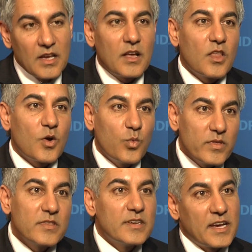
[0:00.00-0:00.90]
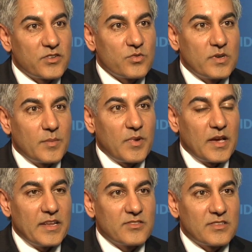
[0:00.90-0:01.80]
along with the natural and
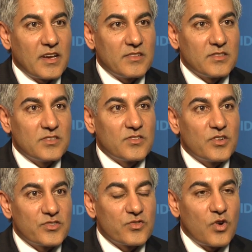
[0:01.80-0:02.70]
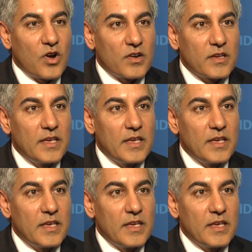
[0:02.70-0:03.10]
applied sciences, are strong.